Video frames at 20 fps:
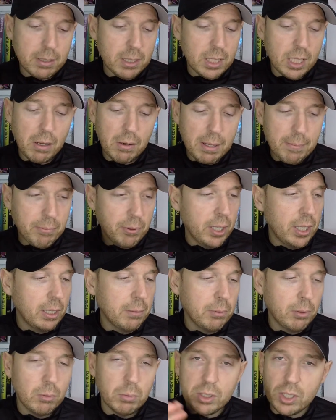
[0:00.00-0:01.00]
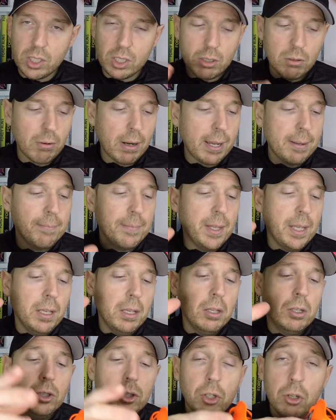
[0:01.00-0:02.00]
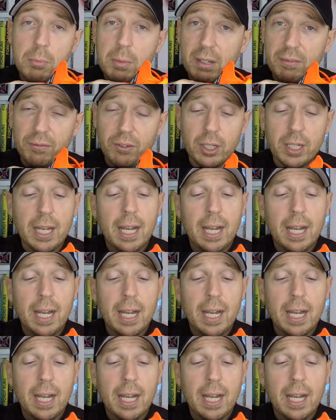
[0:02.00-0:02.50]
Totally breathable, which is great. New midfoot